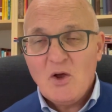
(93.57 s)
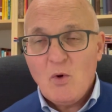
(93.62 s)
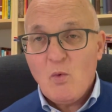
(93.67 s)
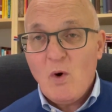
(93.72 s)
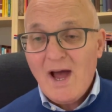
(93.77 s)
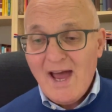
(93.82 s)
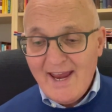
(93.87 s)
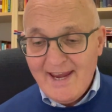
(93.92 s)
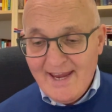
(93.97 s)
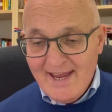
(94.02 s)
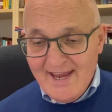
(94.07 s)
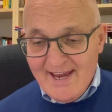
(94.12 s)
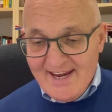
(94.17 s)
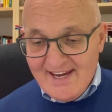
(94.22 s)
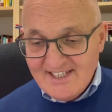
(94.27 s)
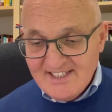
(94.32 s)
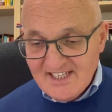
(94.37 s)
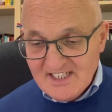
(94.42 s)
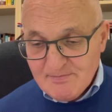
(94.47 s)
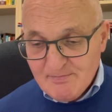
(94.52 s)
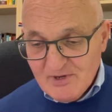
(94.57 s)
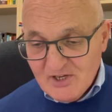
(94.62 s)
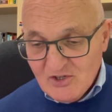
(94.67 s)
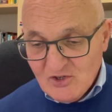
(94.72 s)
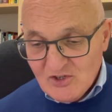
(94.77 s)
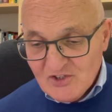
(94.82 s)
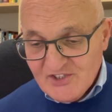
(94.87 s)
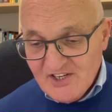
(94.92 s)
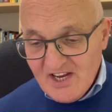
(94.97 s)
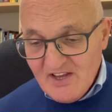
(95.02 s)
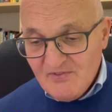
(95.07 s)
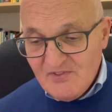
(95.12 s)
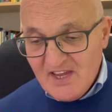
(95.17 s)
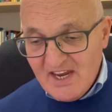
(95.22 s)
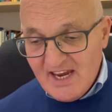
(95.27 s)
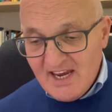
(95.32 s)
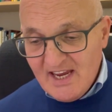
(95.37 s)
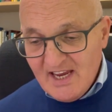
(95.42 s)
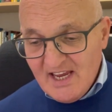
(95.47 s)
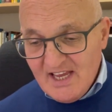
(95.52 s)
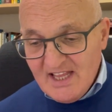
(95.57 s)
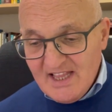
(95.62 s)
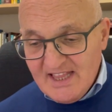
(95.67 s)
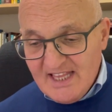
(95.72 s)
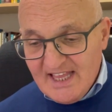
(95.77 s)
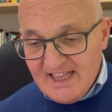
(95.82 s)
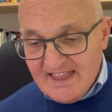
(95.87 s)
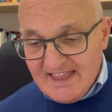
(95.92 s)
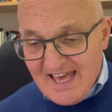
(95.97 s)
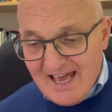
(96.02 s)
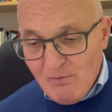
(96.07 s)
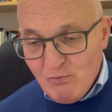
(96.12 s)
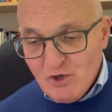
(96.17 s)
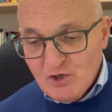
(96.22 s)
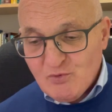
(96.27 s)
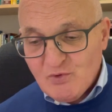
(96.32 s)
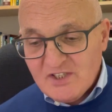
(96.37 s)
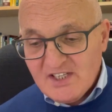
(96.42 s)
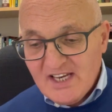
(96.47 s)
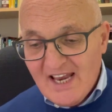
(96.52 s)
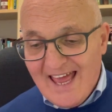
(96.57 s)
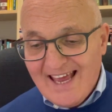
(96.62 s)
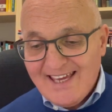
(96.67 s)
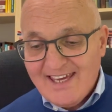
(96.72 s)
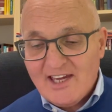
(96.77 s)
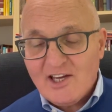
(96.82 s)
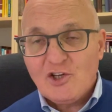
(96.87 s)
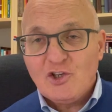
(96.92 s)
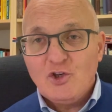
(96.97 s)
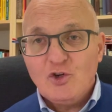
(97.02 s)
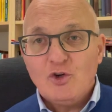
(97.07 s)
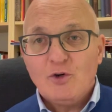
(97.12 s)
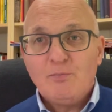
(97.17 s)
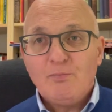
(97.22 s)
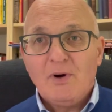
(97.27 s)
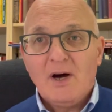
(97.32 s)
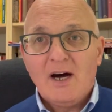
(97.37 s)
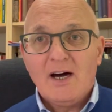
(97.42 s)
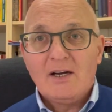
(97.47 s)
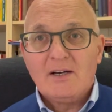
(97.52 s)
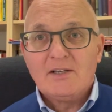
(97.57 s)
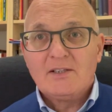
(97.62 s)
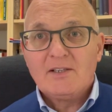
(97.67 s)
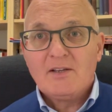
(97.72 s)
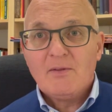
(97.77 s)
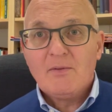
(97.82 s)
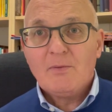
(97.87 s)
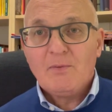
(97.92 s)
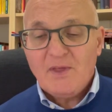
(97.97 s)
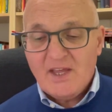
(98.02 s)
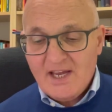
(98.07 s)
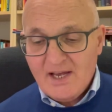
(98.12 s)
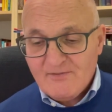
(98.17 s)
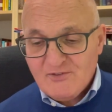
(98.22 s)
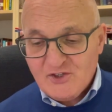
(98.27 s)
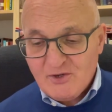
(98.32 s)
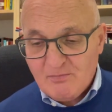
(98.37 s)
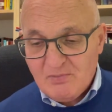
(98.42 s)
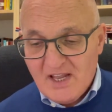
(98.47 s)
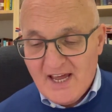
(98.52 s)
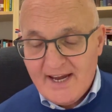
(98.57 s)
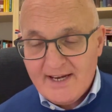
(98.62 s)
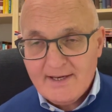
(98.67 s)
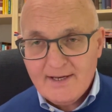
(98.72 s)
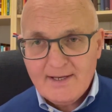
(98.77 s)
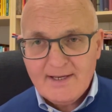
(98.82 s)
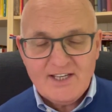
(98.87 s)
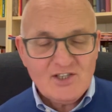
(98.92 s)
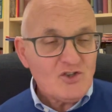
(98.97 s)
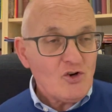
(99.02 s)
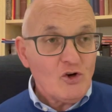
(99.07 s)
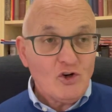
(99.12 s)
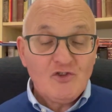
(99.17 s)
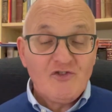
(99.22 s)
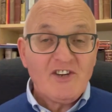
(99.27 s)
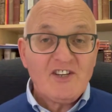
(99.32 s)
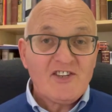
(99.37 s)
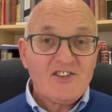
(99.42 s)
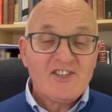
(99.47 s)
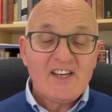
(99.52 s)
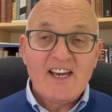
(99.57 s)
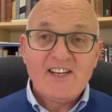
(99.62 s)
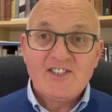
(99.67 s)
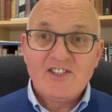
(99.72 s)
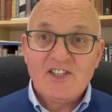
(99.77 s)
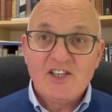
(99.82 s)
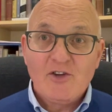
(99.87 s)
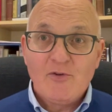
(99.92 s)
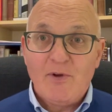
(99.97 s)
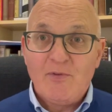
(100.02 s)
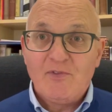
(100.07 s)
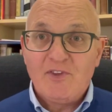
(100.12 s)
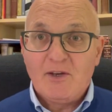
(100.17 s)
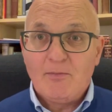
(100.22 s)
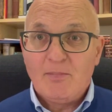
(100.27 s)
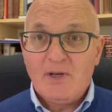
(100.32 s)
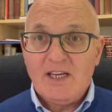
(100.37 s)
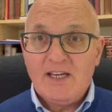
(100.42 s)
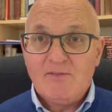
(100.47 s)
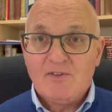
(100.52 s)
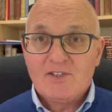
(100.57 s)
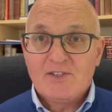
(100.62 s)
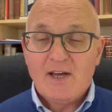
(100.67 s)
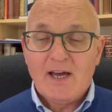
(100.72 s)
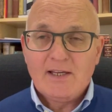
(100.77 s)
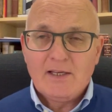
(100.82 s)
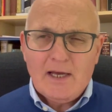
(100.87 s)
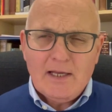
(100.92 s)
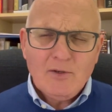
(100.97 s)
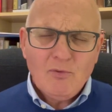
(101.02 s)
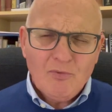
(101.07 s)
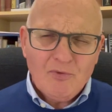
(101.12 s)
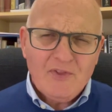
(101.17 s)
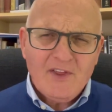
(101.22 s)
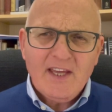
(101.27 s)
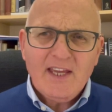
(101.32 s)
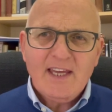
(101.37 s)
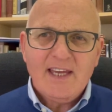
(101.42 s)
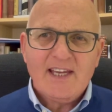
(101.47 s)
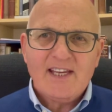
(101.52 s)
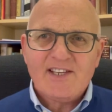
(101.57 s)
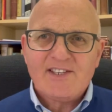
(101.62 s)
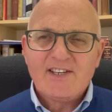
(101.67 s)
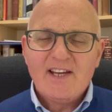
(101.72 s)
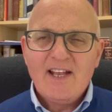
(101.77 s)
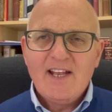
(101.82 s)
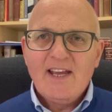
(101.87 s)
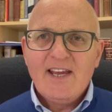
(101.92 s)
Why? He says, because they, th that which was lacking on your part, they have supplied. He's not criticizing the Corinthian believers. I don't think he is.